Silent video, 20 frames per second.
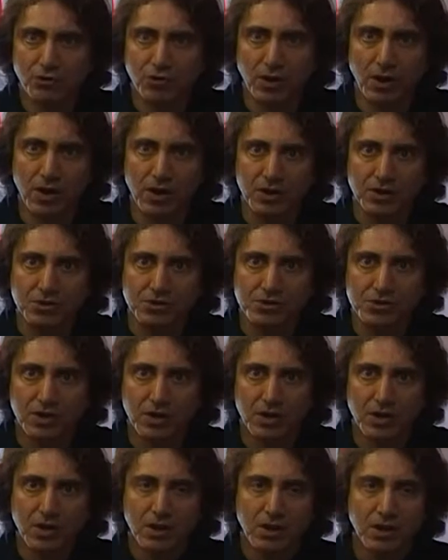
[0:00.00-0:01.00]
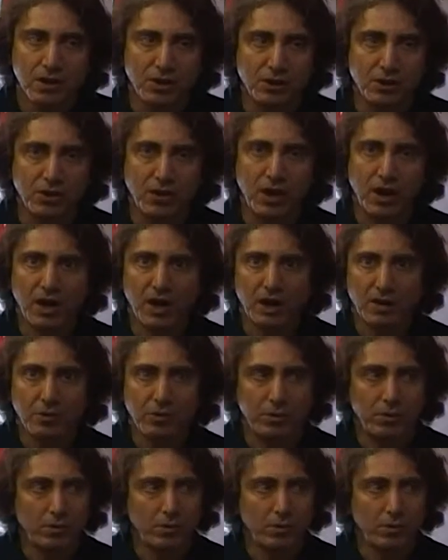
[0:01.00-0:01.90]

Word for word: drugs, yeah. you got it.